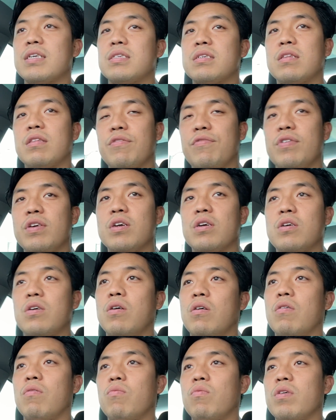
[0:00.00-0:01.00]
the
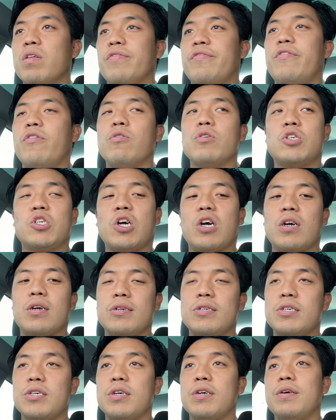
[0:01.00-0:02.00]
vehicle with full
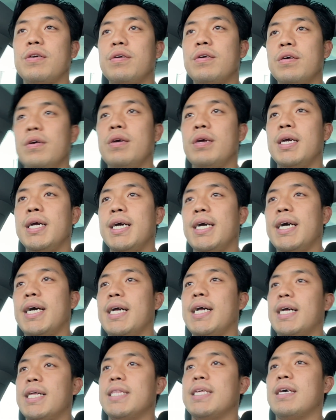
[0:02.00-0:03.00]
charge,
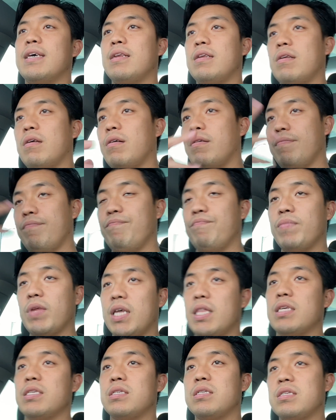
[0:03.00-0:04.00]
and
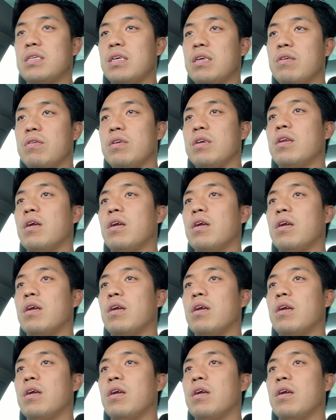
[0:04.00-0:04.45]
then see,